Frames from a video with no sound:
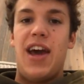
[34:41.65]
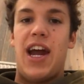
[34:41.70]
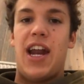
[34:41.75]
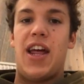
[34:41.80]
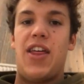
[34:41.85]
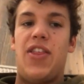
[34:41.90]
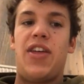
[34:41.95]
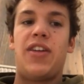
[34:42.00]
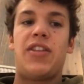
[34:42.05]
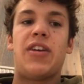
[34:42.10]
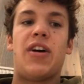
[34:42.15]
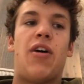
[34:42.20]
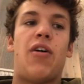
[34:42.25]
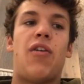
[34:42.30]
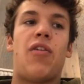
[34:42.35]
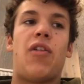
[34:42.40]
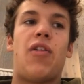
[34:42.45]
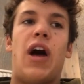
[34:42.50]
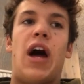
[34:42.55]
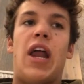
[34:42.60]
And I think that
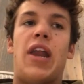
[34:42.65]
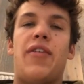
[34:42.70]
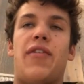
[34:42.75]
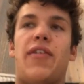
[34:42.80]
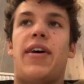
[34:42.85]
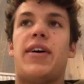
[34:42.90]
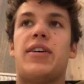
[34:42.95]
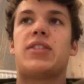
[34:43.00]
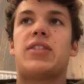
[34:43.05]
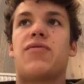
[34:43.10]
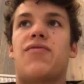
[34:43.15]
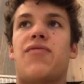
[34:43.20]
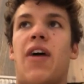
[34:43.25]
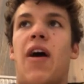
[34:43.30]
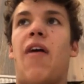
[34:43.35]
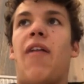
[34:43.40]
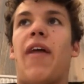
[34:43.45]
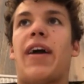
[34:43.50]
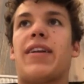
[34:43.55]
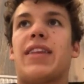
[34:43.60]
a lot of us
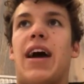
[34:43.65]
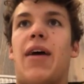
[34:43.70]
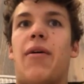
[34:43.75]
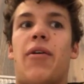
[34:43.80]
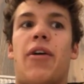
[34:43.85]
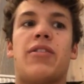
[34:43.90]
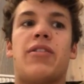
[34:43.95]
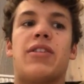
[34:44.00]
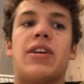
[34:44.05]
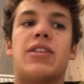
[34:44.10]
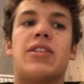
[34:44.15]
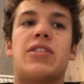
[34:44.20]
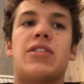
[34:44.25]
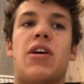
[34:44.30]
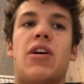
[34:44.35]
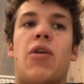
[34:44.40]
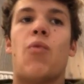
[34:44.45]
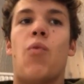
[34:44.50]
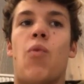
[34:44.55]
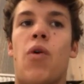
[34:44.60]
felt like that. We're like, this is
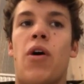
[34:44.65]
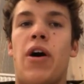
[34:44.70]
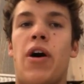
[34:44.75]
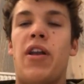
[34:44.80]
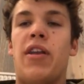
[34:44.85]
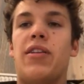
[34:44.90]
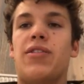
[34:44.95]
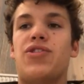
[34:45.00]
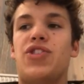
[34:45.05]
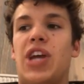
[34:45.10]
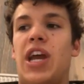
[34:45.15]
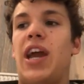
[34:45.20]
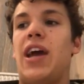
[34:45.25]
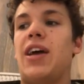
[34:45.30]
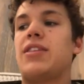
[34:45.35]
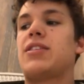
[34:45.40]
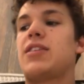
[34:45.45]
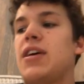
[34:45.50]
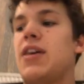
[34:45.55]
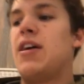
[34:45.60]
our one
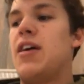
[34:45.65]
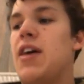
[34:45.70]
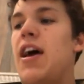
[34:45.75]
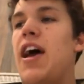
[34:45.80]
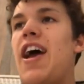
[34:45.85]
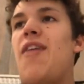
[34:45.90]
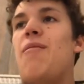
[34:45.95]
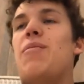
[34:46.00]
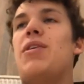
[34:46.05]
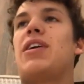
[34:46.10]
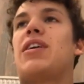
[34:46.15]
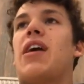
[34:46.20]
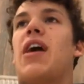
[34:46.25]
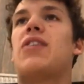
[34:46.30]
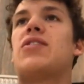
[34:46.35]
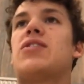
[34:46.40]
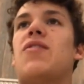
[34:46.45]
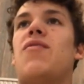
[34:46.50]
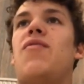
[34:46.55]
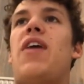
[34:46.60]
chance. And
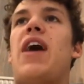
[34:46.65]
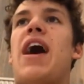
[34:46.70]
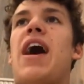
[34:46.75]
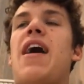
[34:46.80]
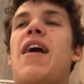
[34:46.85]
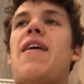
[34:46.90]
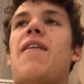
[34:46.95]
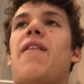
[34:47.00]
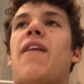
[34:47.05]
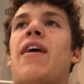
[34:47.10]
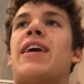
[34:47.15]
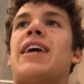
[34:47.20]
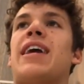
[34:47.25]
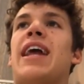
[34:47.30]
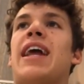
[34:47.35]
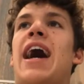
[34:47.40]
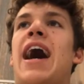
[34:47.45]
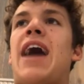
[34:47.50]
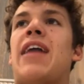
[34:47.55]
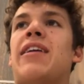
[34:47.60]
because of that, like,
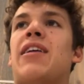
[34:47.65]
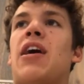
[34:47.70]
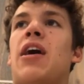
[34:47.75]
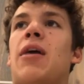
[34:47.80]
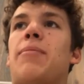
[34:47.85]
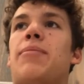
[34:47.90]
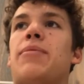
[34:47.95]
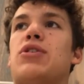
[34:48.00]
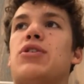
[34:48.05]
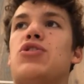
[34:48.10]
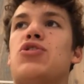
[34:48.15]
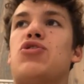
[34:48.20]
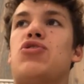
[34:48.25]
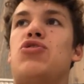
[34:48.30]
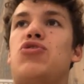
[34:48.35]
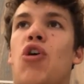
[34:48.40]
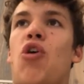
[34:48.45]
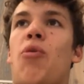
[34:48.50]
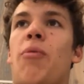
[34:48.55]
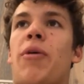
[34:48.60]
it added up
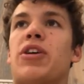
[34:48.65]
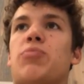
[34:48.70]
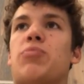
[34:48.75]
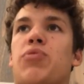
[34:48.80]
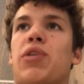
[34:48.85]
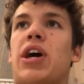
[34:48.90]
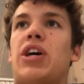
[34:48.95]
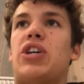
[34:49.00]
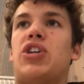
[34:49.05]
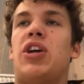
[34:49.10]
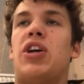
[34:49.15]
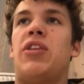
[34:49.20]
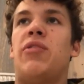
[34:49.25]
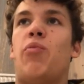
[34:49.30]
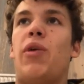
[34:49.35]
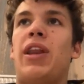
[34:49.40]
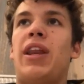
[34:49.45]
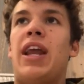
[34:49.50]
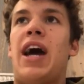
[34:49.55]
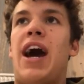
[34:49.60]
so much pressure. And
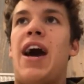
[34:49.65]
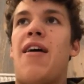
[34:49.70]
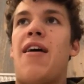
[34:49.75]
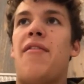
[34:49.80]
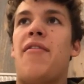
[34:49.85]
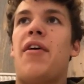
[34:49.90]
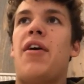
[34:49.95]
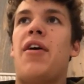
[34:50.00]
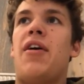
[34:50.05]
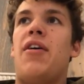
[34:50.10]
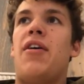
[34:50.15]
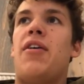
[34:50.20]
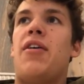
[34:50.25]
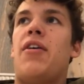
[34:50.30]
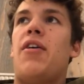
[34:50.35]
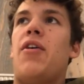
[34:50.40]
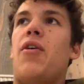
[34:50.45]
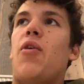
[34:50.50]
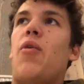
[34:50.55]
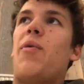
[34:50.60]
we didn't have
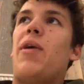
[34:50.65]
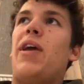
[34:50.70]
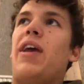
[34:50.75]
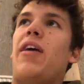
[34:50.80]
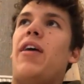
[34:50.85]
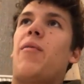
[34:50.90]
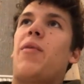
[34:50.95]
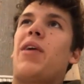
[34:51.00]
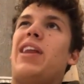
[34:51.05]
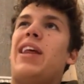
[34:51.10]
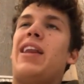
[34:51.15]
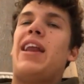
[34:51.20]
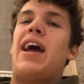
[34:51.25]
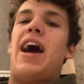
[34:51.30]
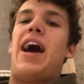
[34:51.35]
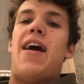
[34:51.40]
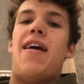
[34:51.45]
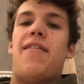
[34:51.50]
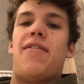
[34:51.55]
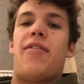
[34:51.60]
we, we didn't
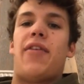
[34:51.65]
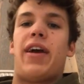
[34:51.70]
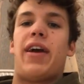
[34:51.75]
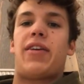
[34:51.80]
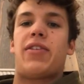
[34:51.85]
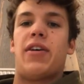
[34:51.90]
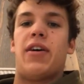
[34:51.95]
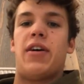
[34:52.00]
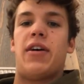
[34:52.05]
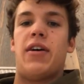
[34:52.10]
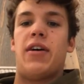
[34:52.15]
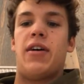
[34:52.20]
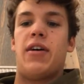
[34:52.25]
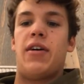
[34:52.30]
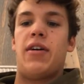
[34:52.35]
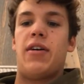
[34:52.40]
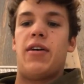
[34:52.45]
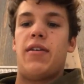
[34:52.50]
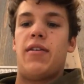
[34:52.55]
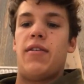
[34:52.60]
have, like,
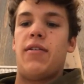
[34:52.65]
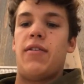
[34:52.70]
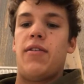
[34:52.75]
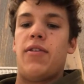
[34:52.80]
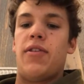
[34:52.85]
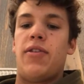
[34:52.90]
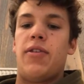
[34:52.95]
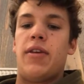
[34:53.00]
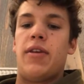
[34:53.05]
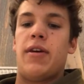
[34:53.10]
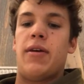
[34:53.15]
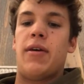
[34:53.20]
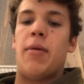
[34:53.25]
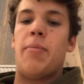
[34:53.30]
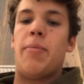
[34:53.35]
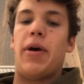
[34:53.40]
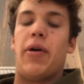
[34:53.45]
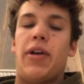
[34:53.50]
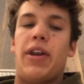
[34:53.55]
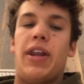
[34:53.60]
the the
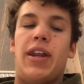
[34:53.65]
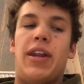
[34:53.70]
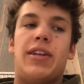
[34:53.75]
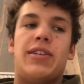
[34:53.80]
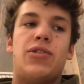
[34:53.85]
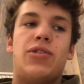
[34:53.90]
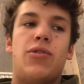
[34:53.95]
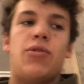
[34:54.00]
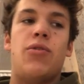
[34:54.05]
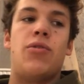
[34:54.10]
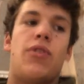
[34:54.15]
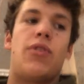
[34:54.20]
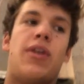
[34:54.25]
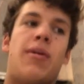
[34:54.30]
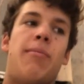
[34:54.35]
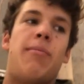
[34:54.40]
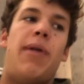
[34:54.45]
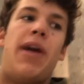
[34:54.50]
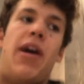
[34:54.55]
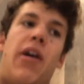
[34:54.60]
ability to
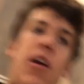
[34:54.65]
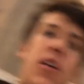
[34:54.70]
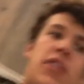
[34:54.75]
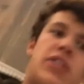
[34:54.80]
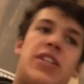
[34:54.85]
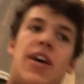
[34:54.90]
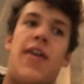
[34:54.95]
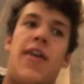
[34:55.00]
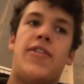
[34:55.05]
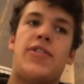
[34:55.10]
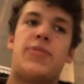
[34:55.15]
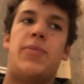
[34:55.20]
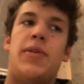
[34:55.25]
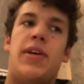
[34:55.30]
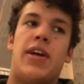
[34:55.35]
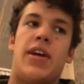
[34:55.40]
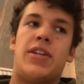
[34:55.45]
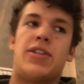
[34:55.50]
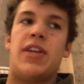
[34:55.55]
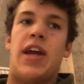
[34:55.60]
compare ourselves
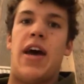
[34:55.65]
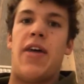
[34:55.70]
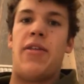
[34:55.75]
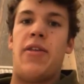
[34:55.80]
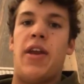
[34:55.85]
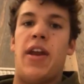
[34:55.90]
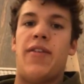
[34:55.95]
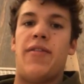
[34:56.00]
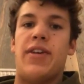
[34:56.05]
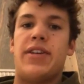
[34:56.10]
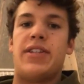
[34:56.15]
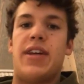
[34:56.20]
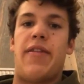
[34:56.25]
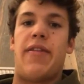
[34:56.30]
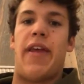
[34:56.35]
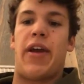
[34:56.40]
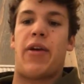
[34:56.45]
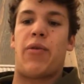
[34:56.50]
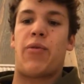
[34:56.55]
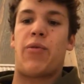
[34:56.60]
because not, none of us
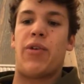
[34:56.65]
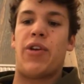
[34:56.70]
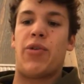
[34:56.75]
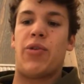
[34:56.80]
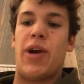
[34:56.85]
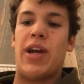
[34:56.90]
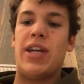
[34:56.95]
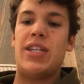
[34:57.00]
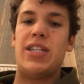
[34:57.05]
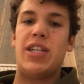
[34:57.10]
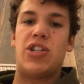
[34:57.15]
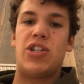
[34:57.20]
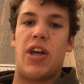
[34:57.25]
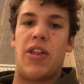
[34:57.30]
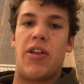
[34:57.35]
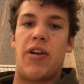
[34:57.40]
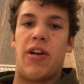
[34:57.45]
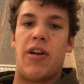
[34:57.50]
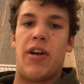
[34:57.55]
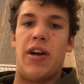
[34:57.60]
had like really raced each
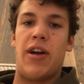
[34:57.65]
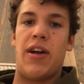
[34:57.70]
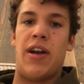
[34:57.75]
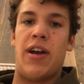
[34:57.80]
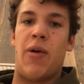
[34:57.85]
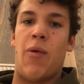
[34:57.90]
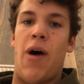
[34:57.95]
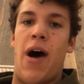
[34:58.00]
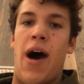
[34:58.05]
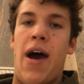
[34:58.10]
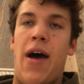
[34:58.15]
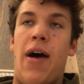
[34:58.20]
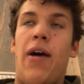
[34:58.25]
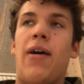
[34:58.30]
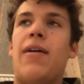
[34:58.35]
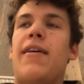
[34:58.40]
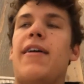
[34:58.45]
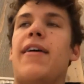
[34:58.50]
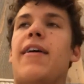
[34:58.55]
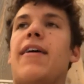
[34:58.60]
other in a
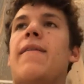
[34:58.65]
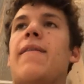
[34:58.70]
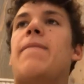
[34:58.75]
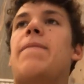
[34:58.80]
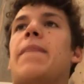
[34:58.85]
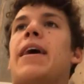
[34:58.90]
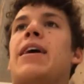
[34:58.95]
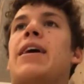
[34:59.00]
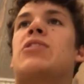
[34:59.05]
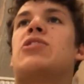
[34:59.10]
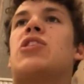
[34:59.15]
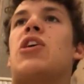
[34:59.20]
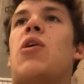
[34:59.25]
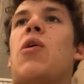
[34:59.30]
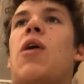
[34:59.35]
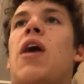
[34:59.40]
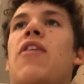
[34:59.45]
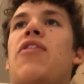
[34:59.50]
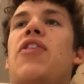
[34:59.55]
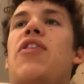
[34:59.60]
while. Mm-hmm. And
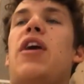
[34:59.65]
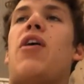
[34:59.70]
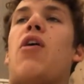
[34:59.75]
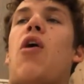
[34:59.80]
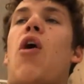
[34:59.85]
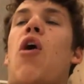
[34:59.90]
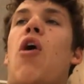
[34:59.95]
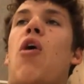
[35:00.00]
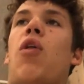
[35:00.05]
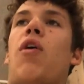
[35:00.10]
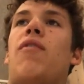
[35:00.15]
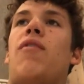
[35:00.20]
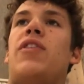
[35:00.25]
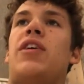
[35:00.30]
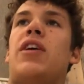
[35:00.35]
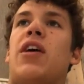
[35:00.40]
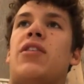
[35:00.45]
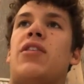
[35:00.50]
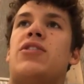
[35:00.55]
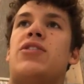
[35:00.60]
so I think all of
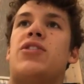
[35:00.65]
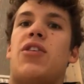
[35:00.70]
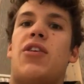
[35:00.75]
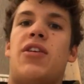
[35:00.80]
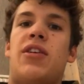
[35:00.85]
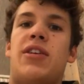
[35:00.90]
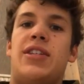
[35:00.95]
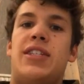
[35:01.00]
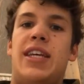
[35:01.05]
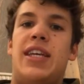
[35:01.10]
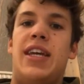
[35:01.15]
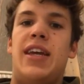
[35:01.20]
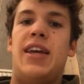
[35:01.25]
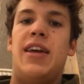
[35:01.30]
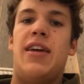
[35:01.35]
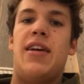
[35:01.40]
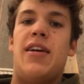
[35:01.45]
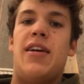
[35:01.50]
the uncertainty